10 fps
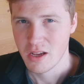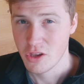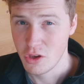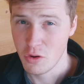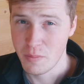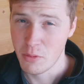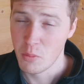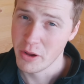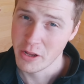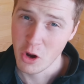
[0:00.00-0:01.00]
Cue people
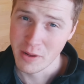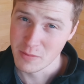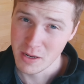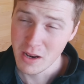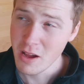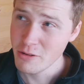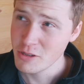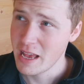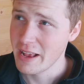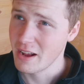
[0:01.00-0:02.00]
putting comments below
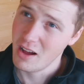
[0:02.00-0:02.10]
saying,